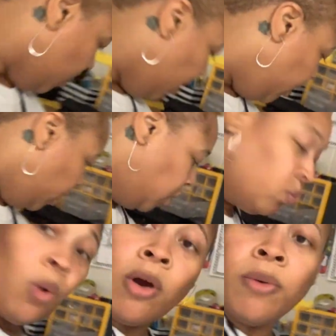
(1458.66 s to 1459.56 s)

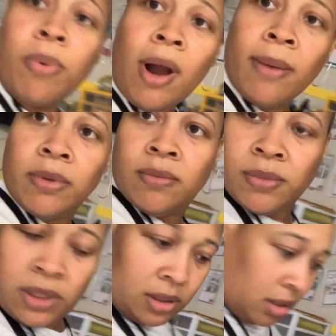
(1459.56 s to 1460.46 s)
addition word
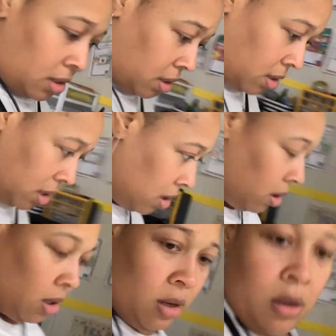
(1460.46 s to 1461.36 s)
problems.
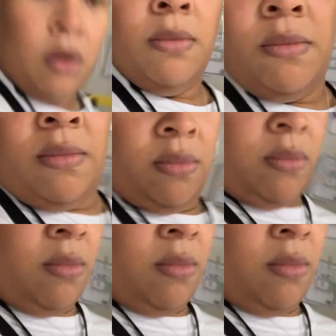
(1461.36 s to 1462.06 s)
And